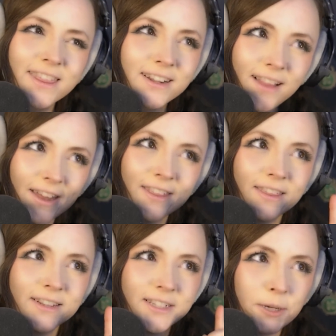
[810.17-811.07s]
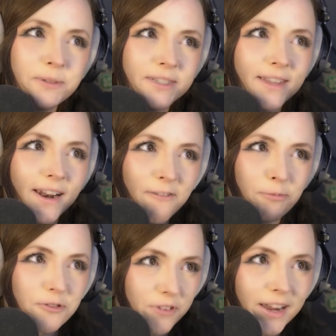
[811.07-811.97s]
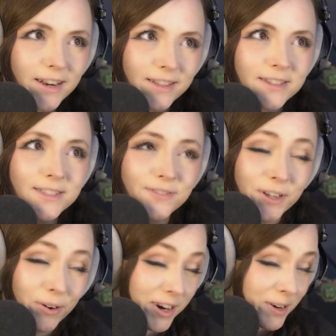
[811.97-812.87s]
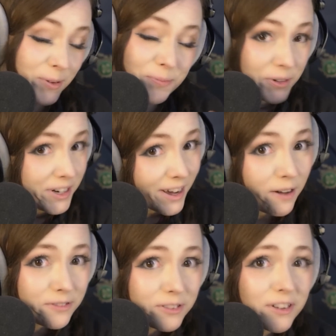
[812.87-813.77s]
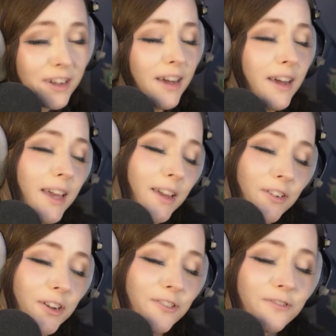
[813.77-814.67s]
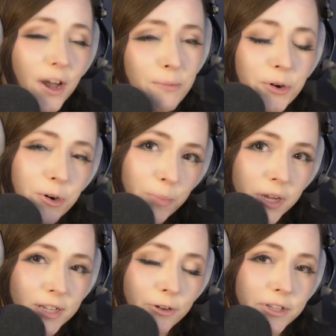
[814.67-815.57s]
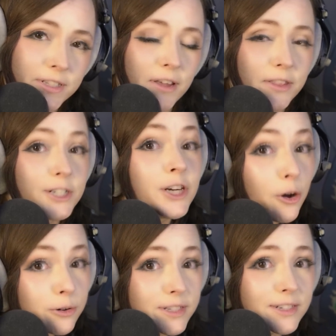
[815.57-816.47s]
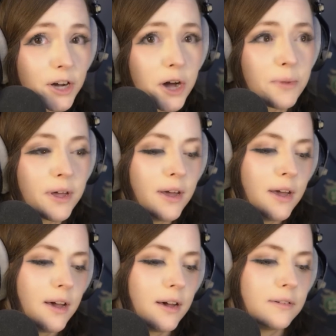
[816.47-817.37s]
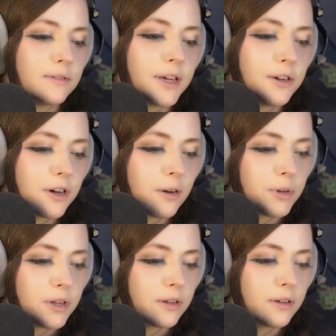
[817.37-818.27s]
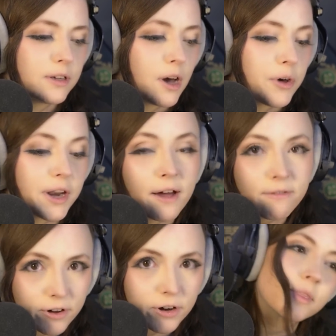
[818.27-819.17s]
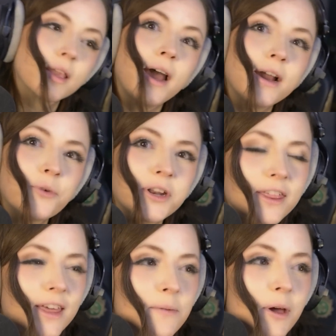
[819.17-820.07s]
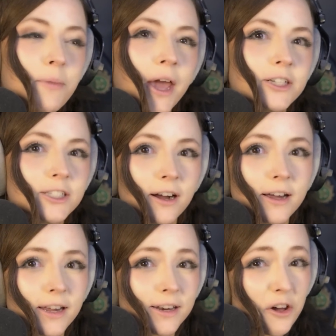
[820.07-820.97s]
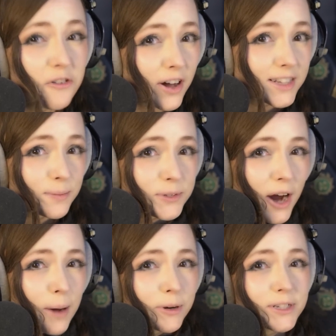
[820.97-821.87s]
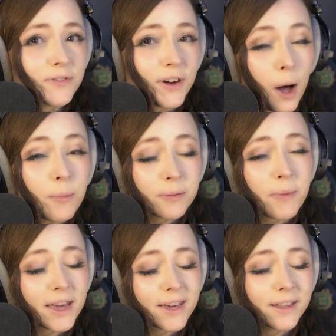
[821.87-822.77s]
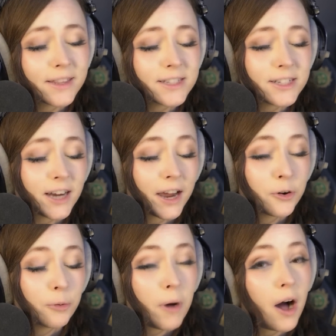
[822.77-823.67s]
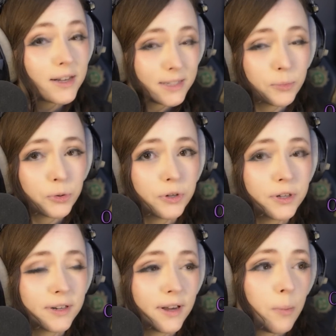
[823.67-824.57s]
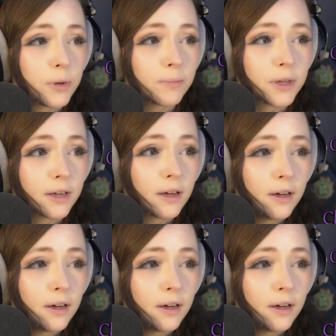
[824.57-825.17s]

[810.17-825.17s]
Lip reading: that a lot of the tips that I've provided in this video are going to be pretty helpful, even if Viper or Picto is not the chosen job that you're going to be going after. I want to thank my Patreon and Ko-Fi subscribers for helping making this channel possible and helping me